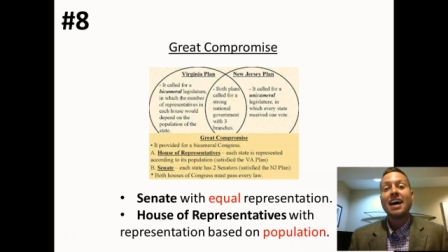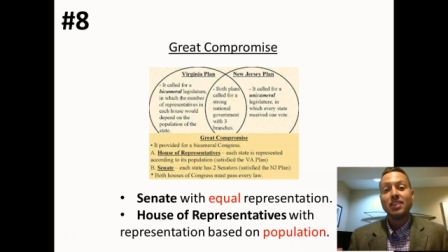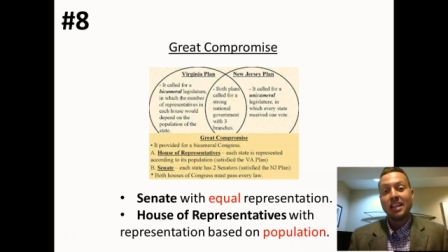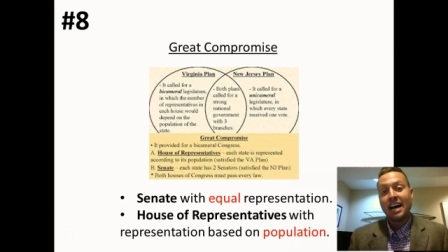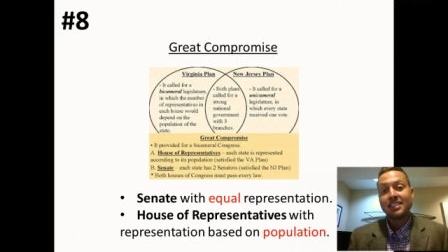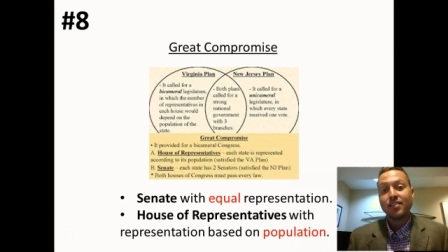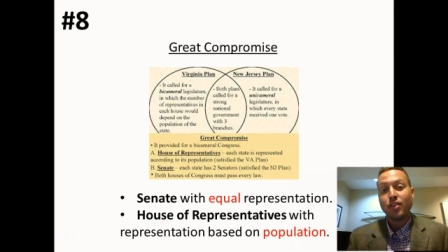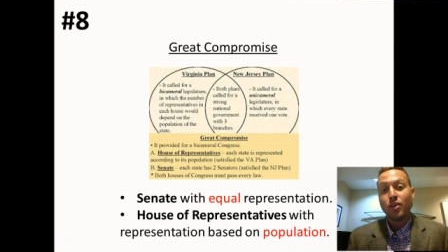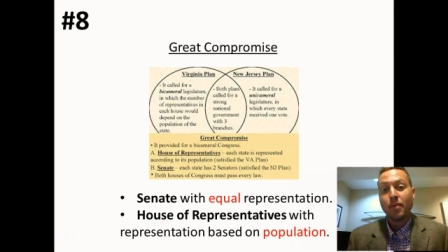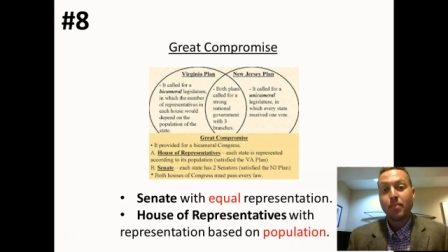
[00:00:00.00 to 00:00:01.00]
lots of
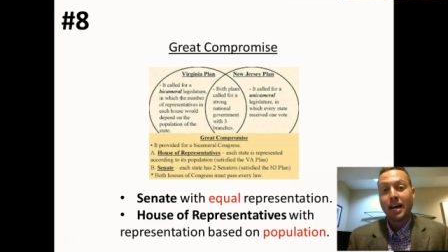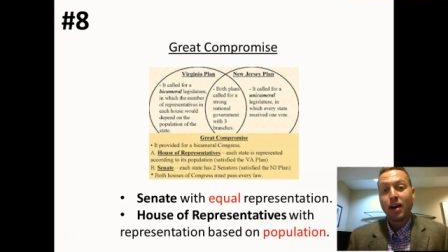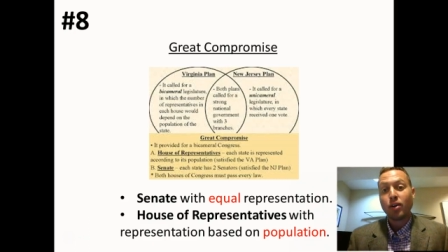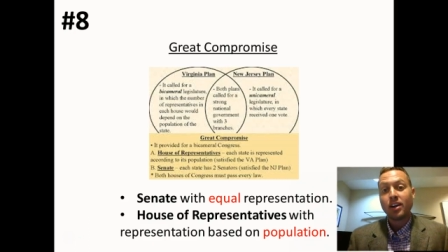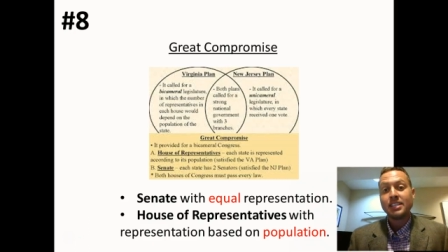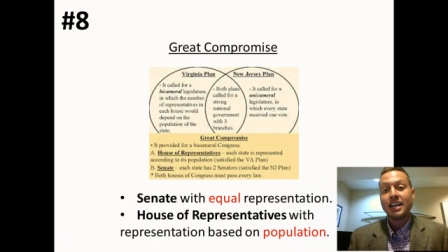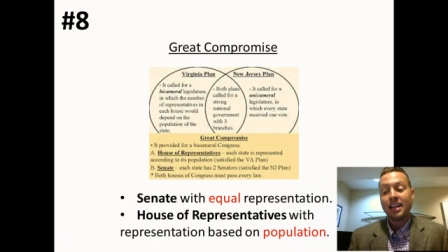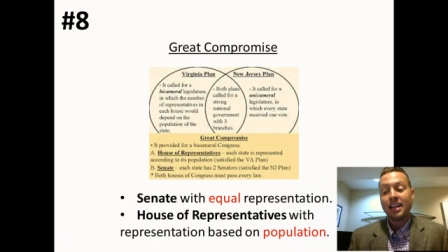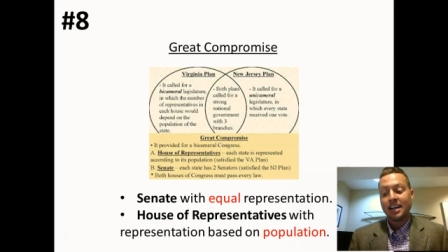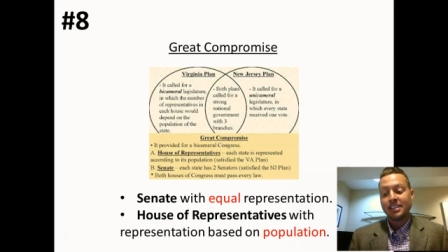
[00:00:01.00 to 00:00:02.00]
voting power because they
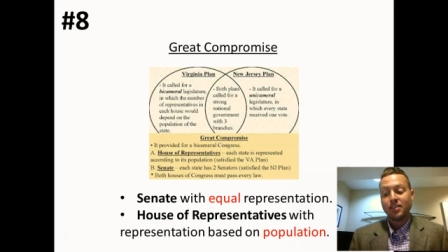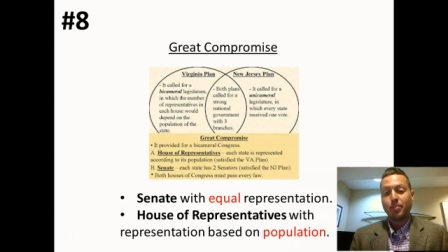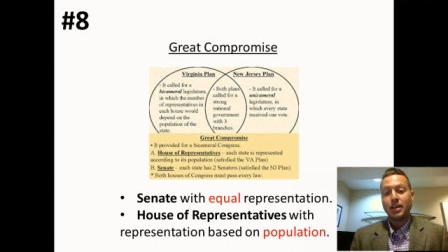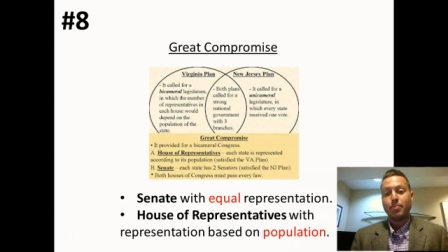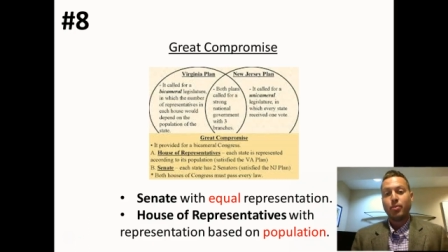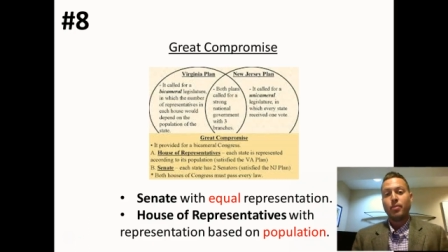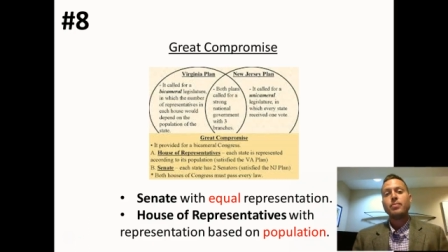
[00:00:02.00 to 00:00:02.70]
got lots of people.